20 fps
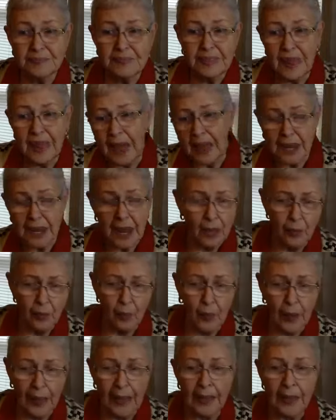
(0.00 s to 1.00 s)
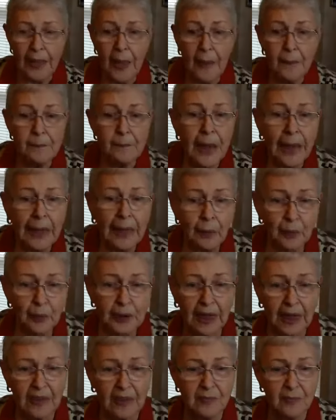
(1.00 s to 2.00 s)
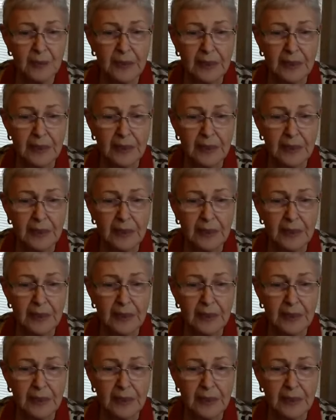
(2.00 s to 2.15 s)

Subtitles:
another way may would have